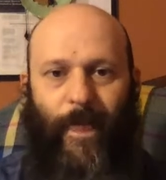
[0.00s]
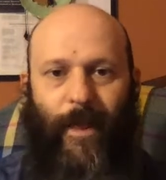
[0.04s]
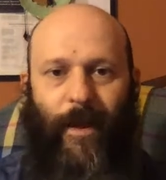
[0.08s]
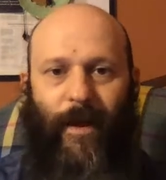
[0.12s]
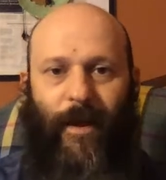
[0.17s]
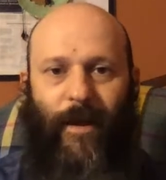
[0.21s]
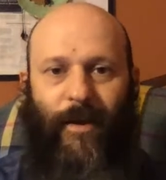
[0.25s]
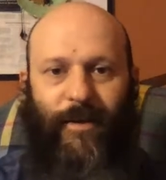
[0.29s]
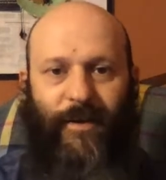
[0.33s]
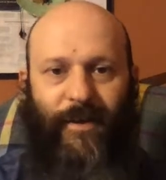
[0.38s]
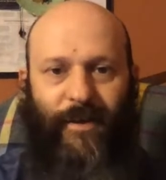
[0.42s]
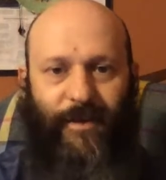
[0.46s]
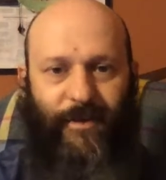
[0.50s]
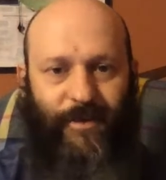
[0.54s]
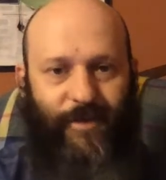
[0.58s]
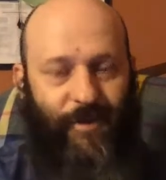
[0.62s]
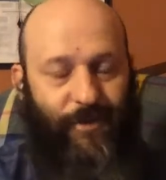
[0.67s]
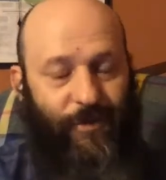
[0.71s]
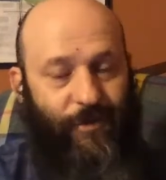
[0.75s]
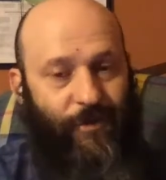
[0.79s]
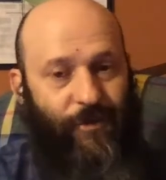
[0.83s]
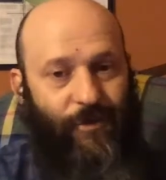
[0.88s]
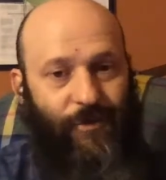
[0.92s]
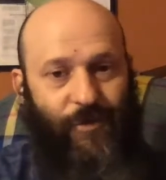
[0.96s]
to
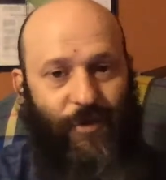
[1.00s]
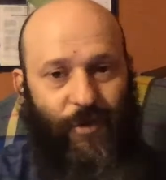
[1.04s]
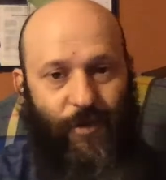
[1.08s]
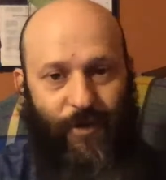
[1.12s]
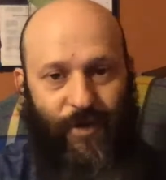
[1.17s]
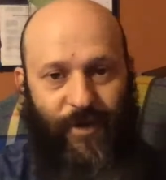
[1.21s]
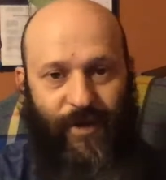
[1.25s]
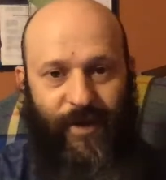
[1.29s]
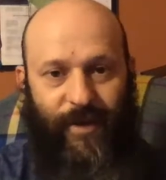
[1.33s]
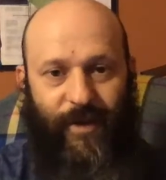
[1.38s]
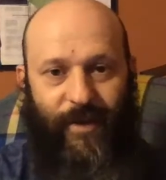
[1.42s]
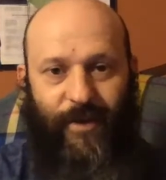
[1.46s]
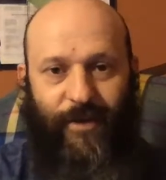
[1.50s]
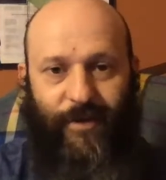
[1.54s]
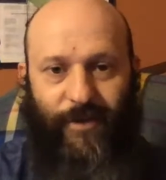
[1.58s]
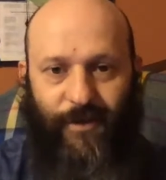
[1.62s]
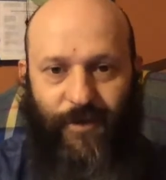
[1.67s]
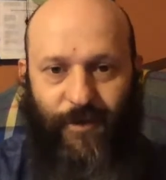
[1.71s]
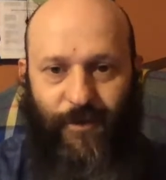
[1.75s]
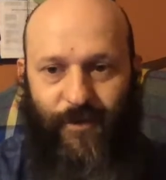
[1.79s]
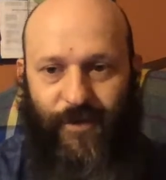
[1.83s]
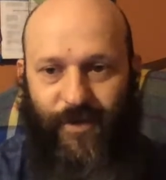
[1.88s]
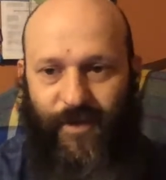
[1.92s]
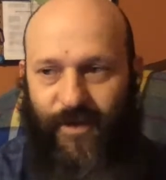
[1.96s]
continue tuning in
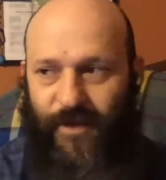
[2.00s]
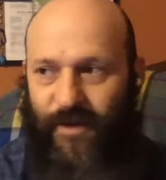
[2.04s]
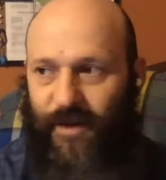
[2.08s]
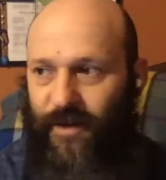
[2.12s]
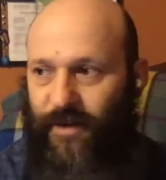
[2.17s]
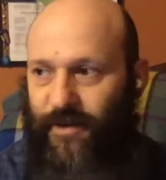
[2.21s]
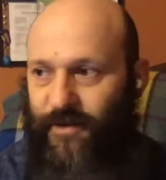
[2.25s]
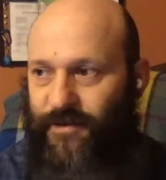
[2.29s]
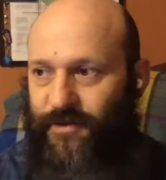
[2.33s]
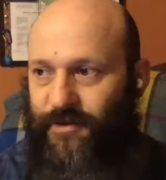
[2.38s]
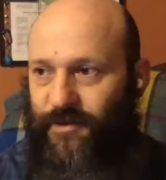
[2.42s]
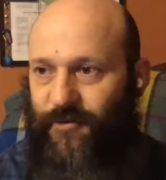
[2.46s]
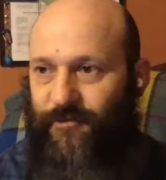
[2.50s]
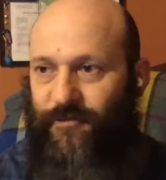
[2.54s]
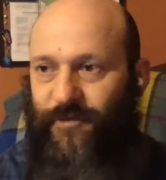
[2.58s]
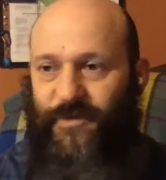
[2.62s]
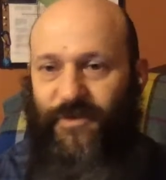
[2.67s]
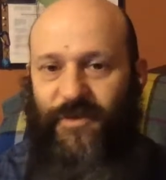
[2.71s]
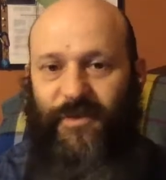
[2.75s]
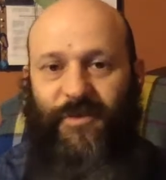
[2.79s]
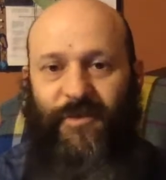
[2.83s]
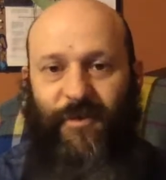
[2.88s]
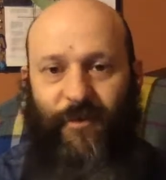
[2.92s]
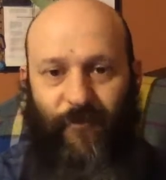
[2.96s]
to the
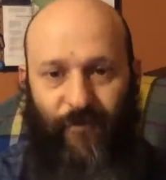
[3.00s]
services.